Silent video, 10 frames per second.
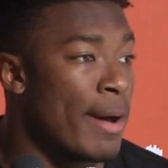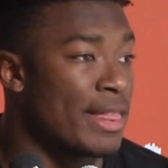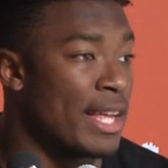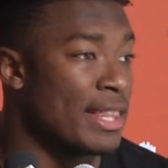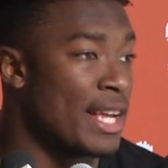I
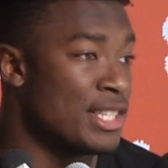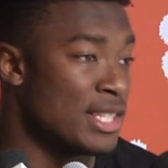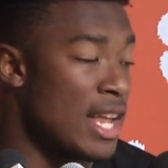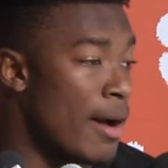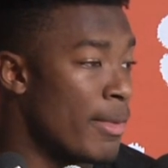think they
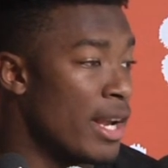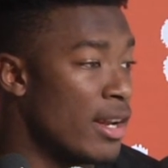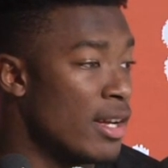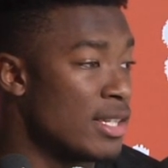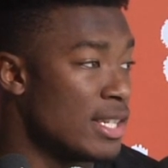just dominated
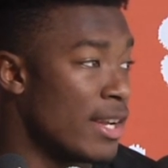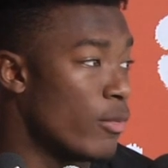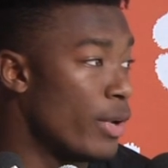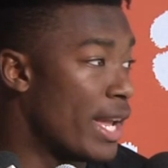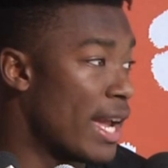us,
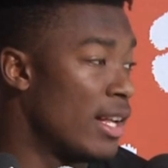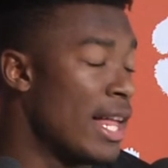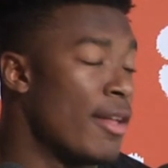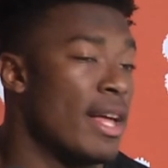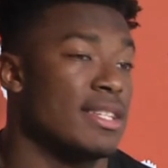and we can't
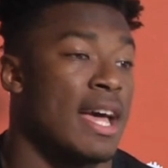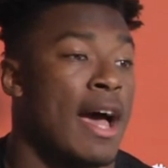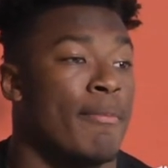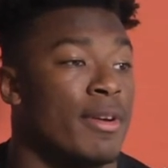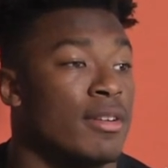allow that to
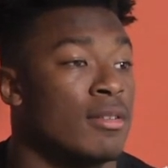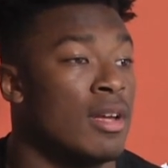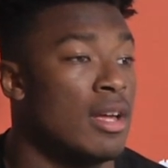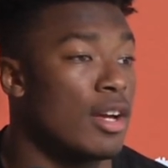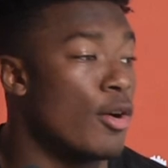happen
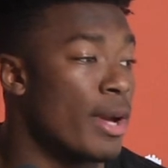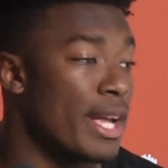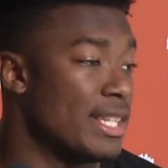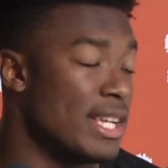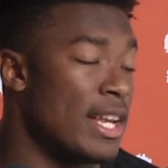going
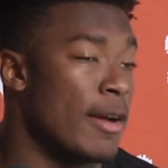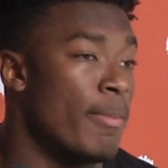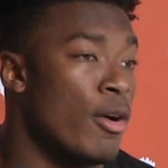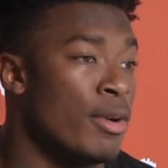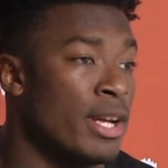against any
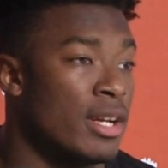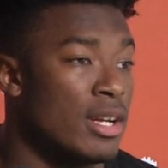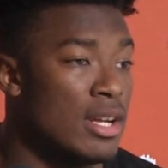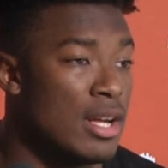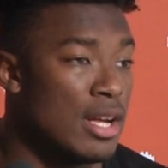opponent.
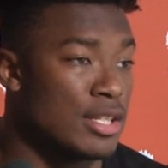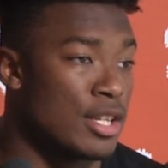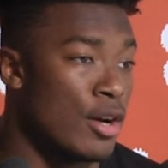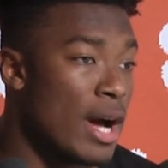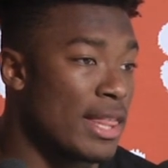
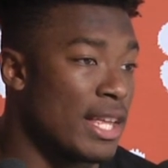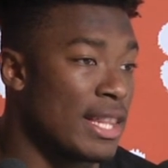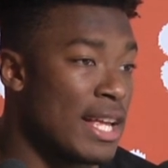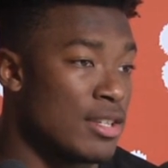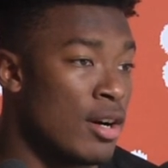So I think
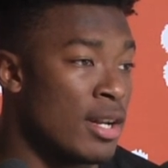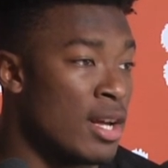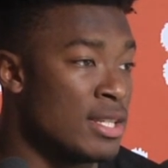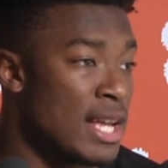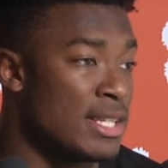that's on
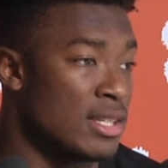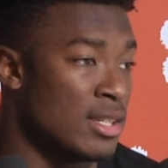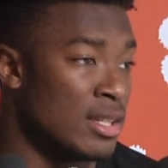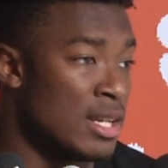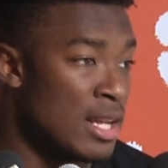us as
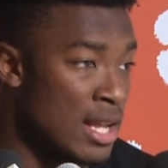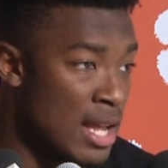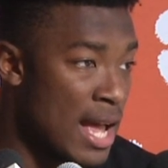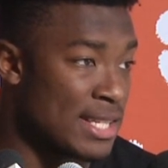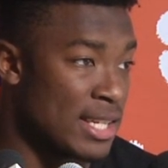a
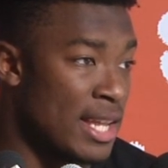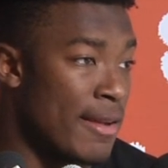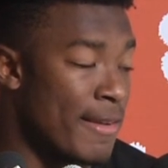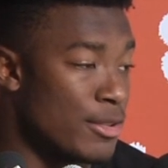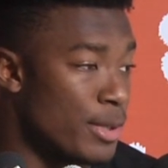as a
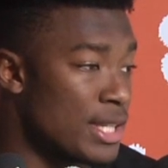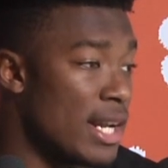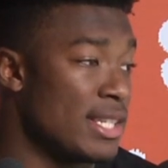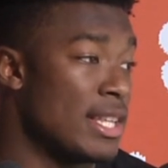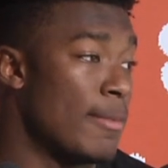defense. We just got
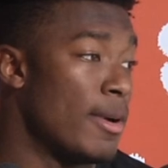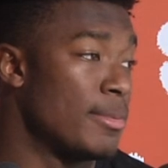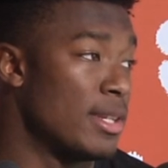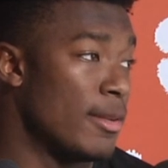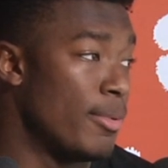to step up
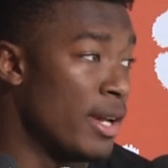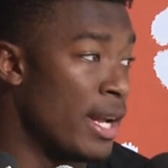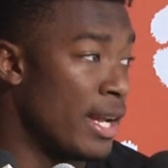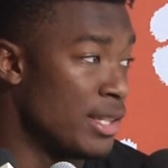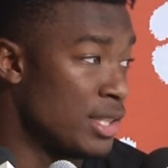to the
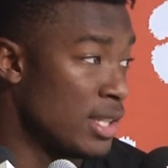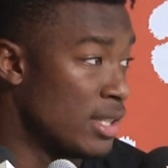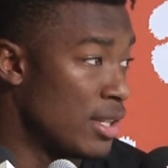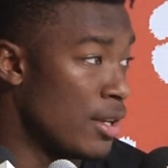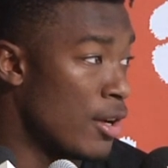plate and
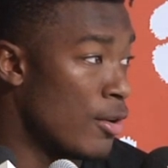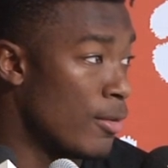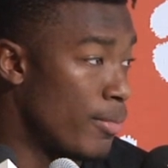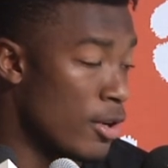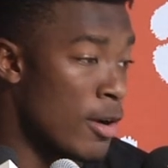just you
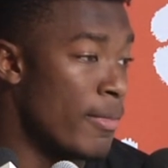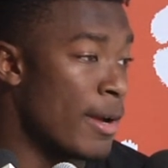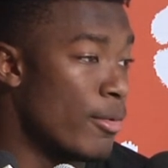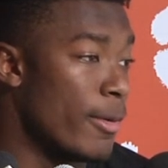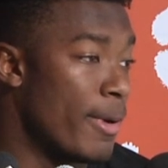know put our
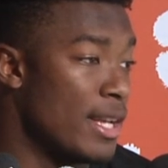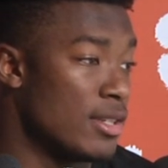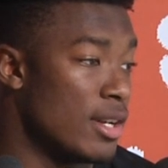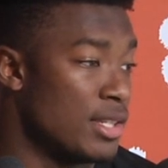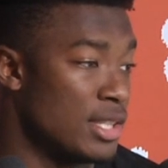big boy pants
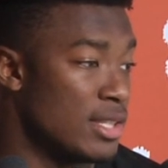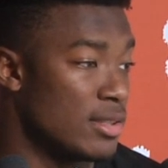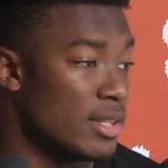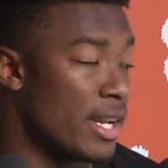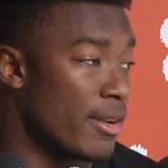on and just
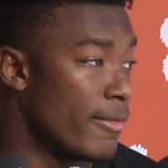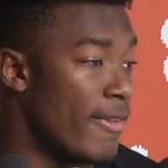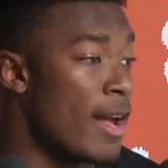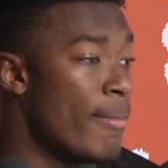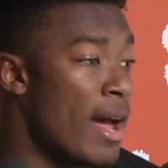like
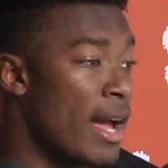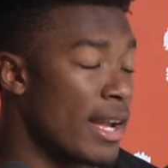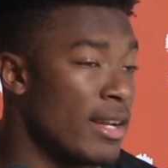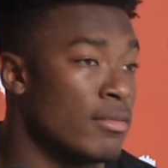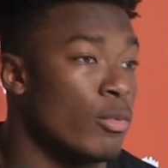fight back.
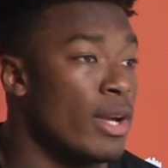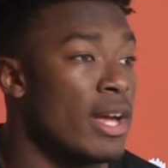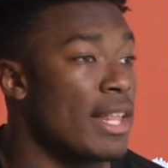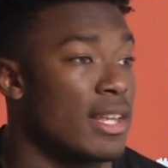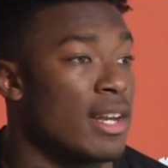And we
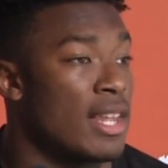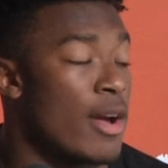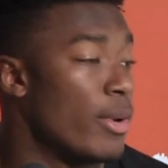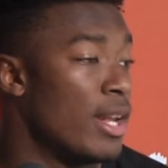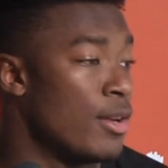at the end of the day
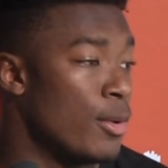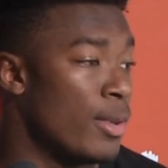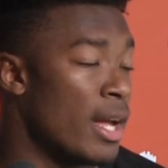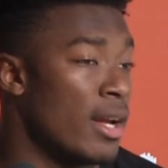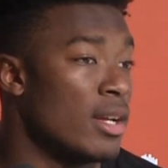we didn't do
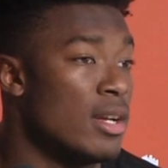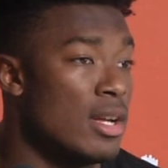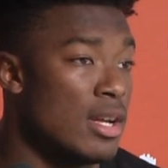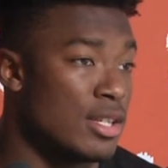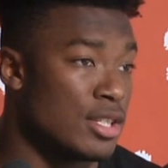that.
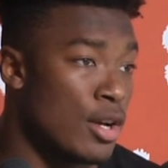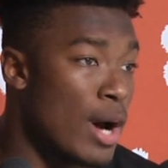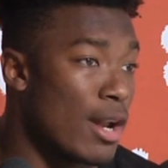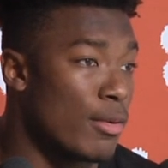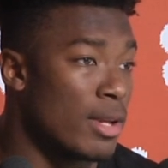So
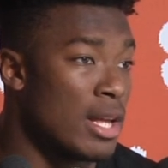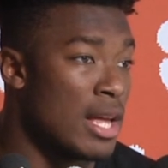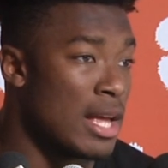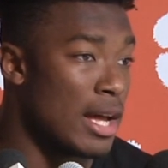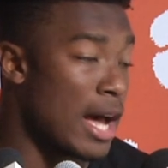I don't.
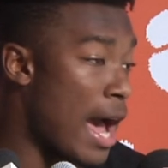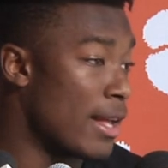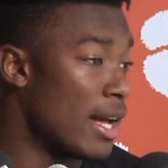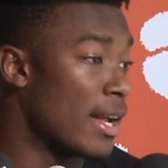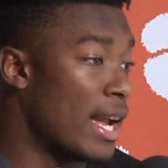Uh,
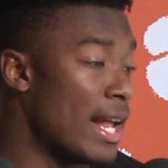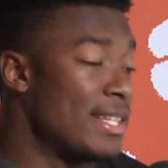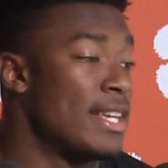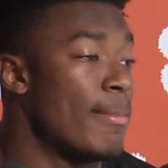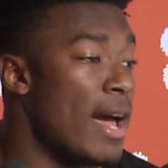I, again, I
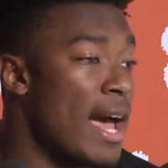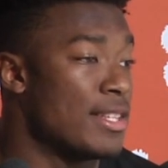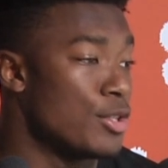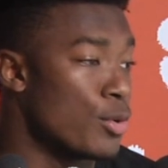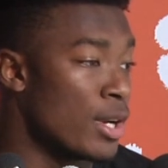tip my hat
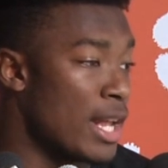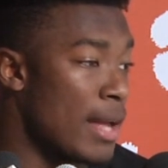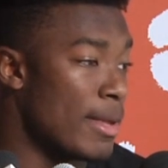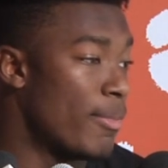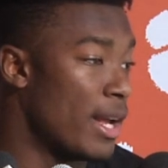to Notre
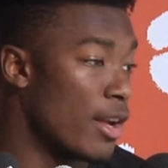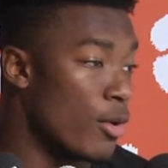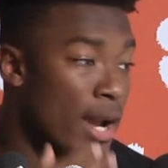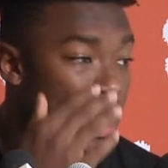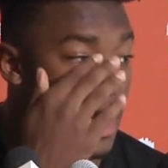Dame. They played a
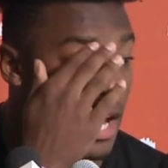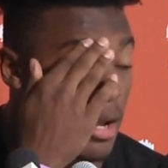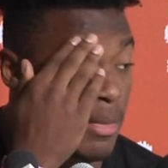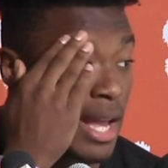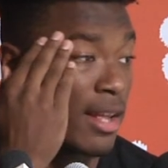great
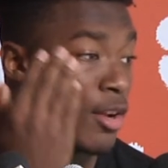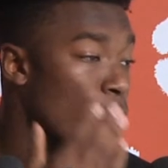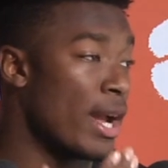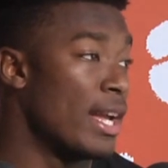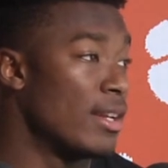game. They had a
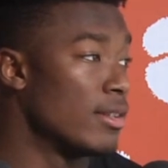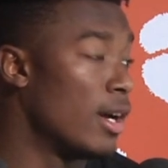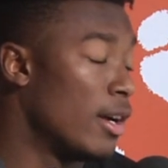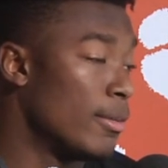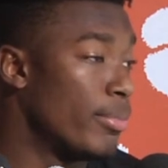great
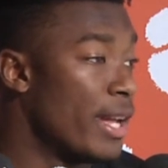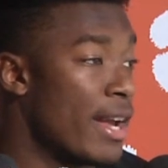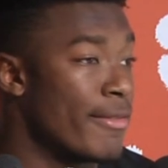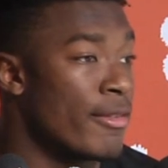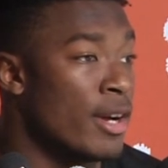um,
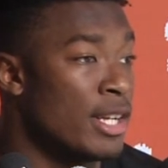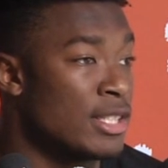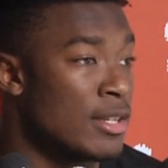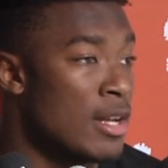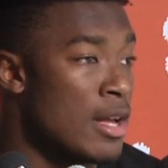plan for
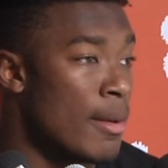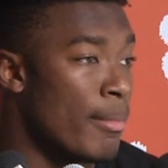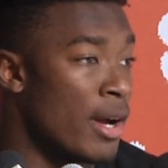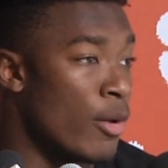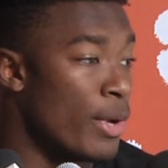us,
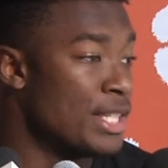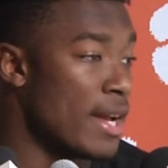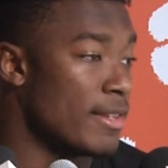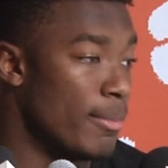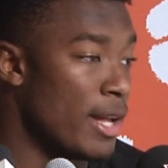but we just
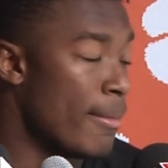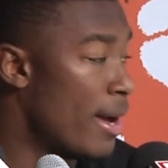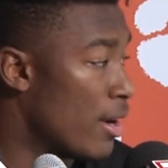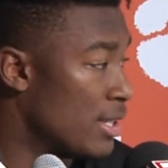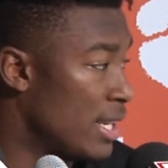have to play
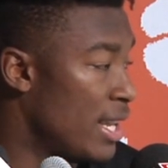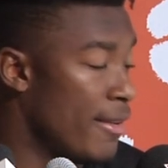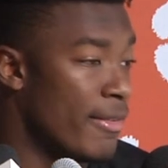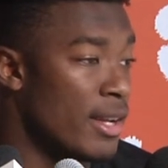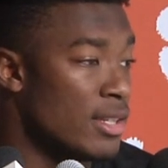better as a
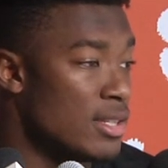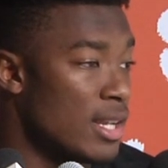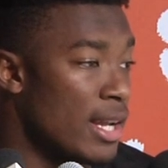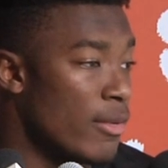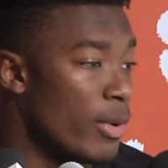defense,
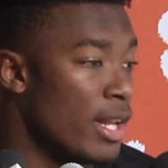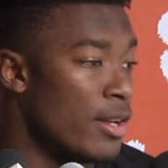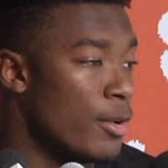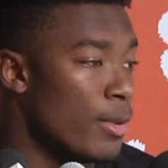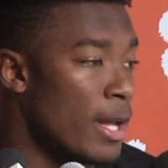and we didn't
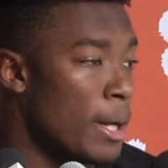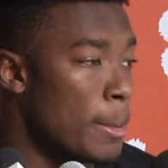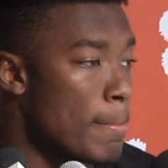do that.